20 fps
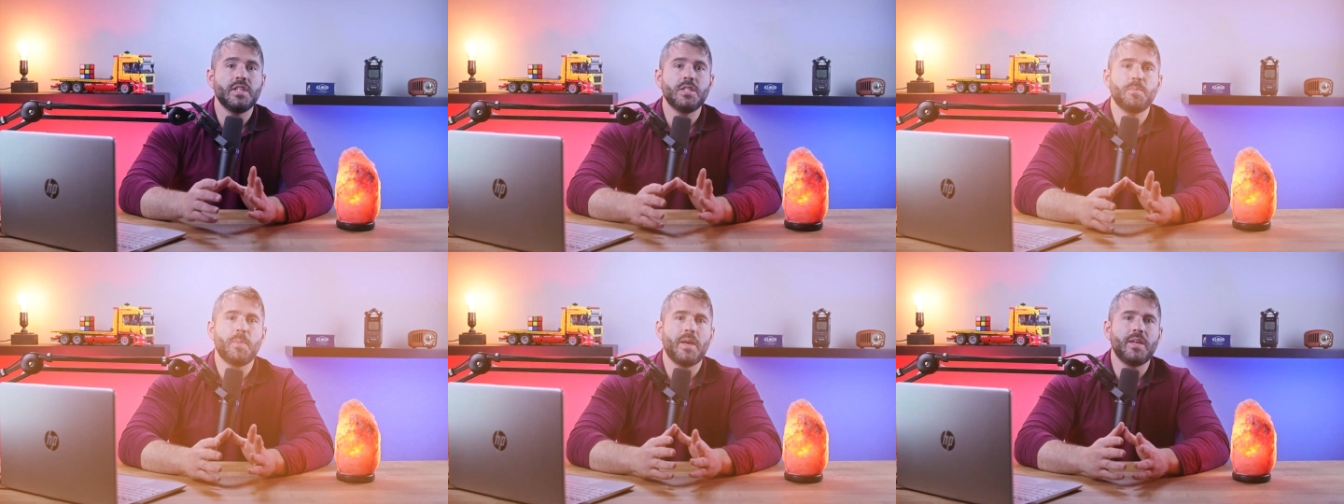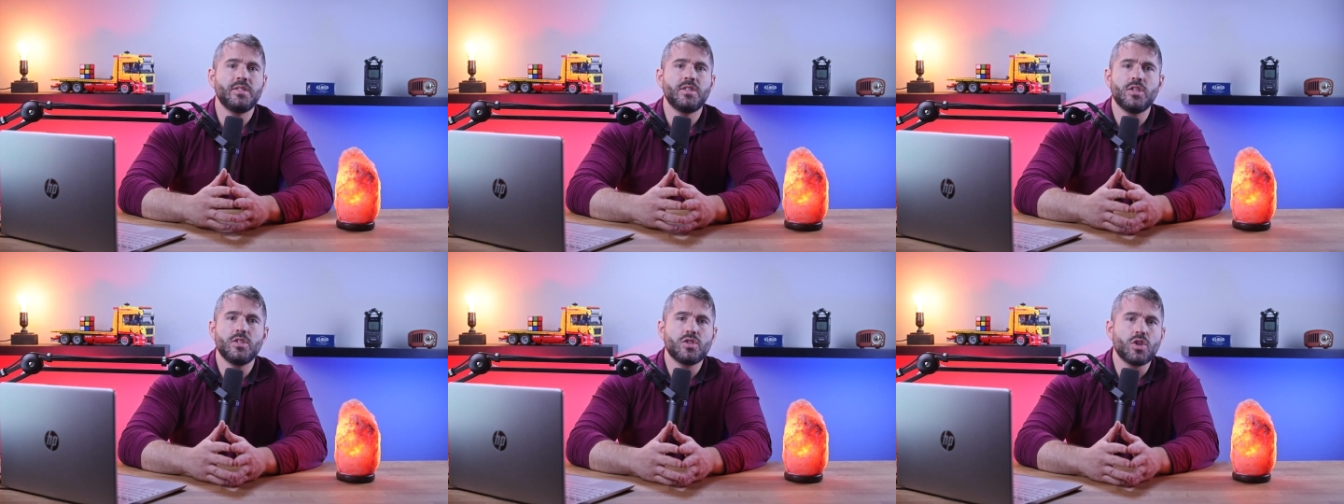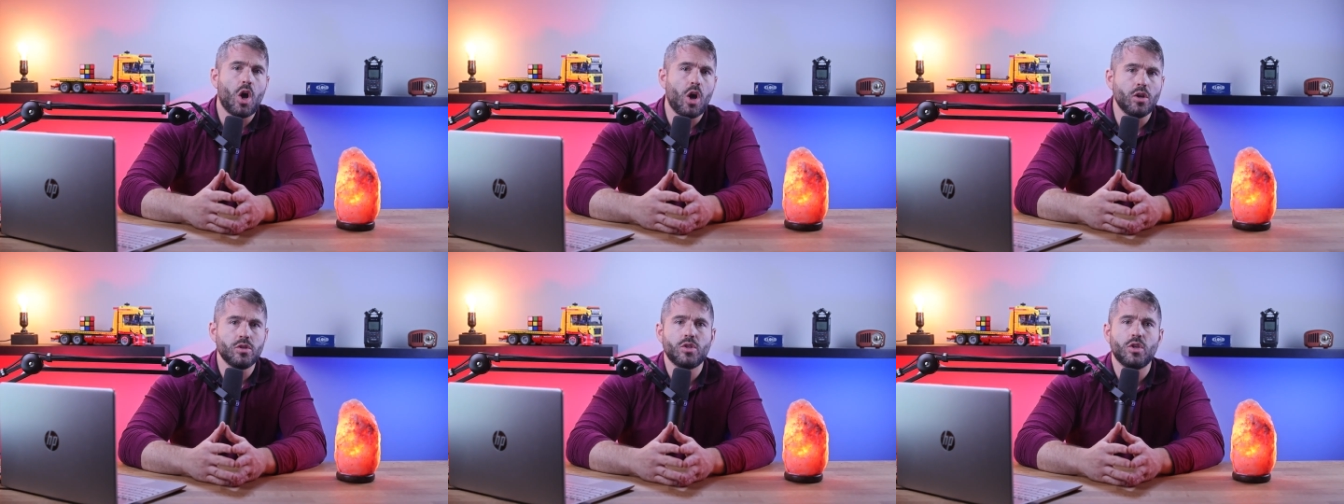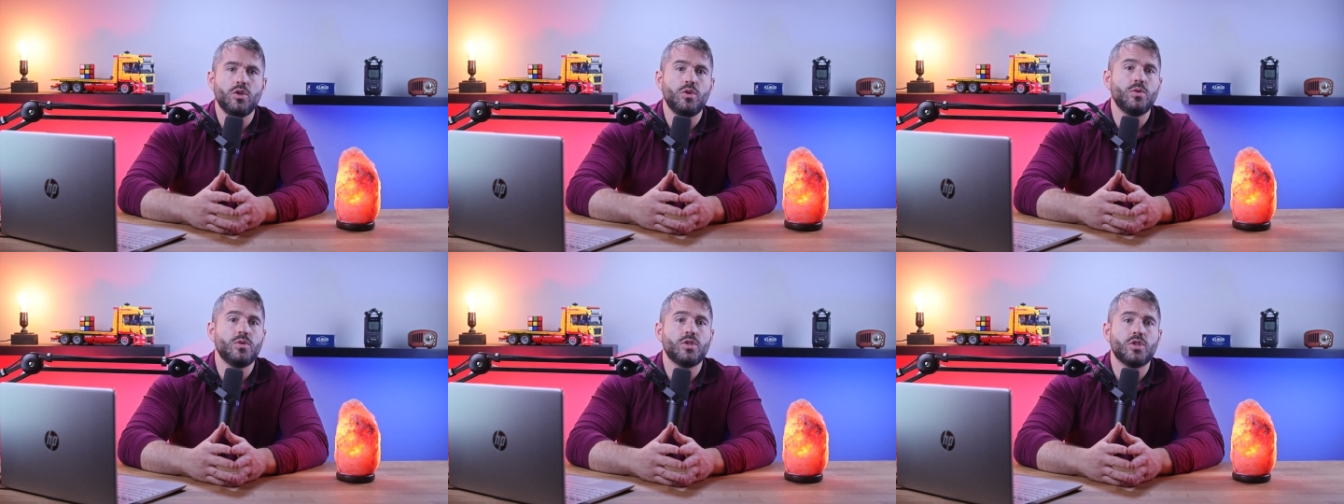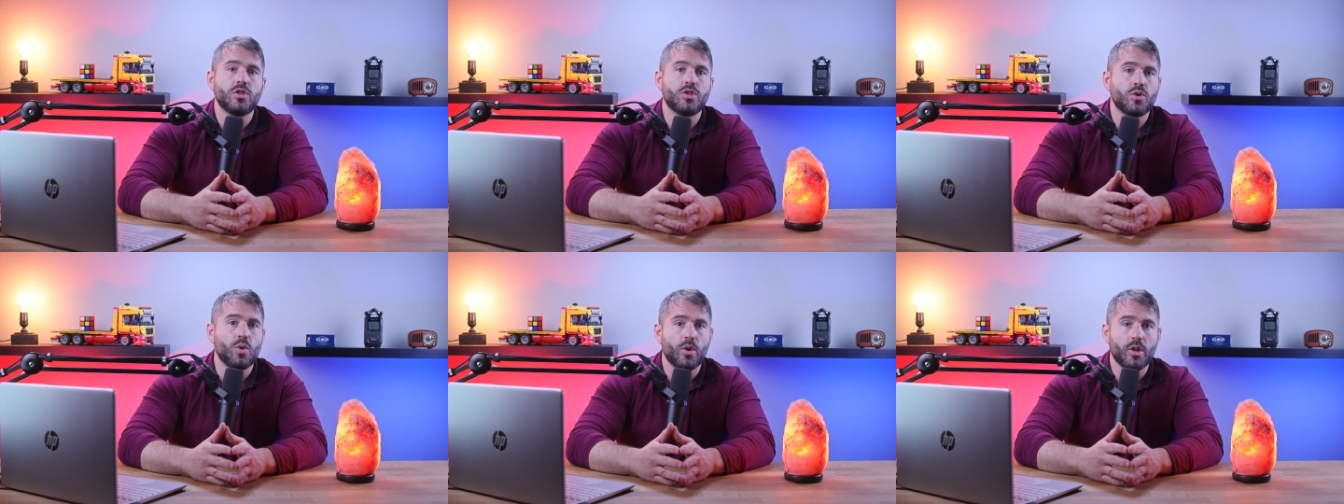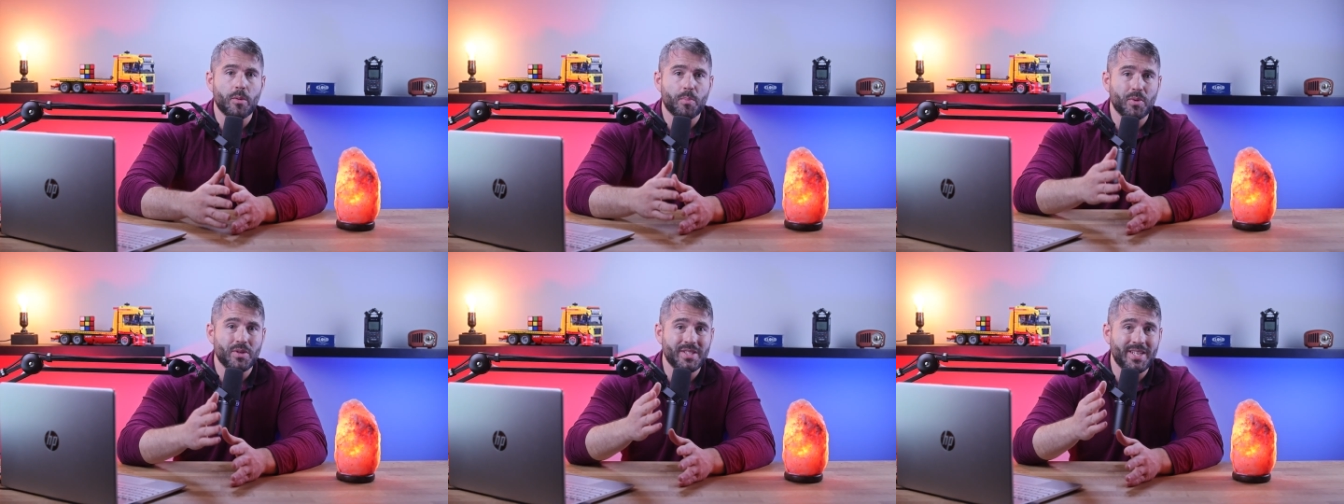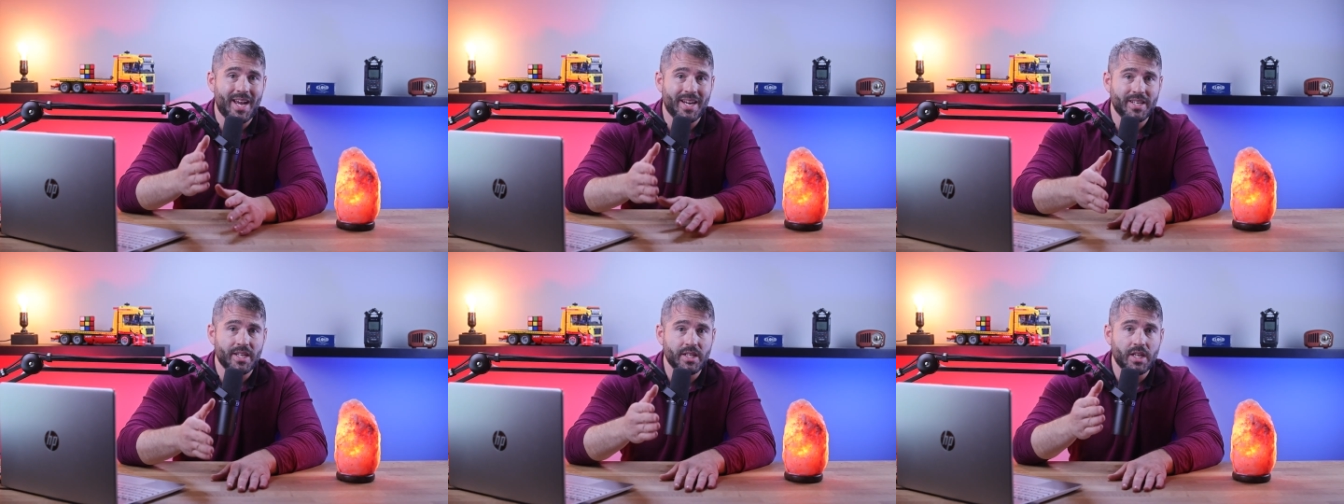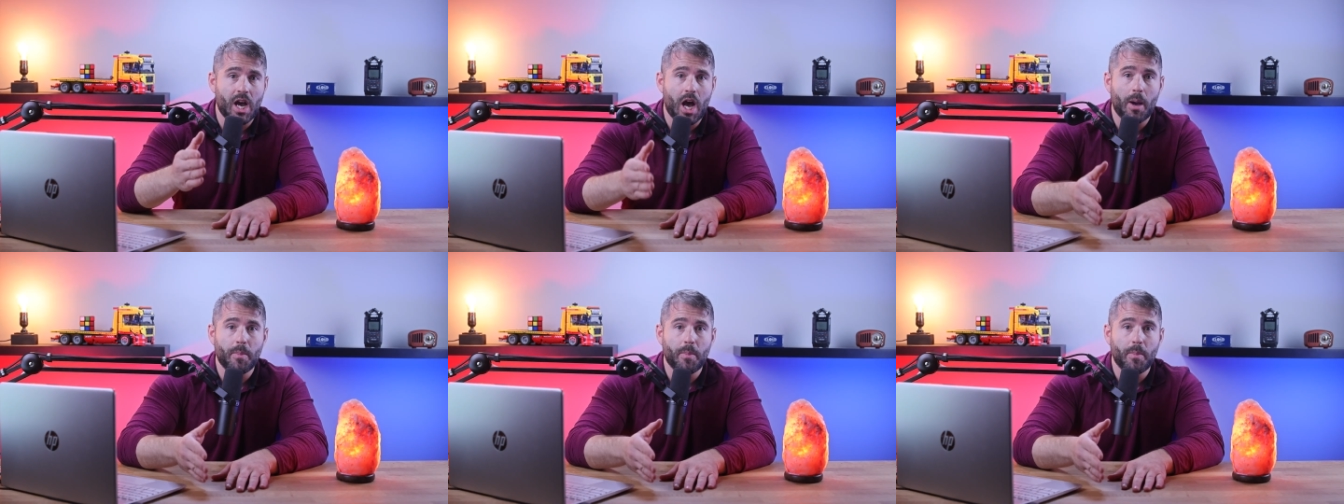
This space is also used to store the protected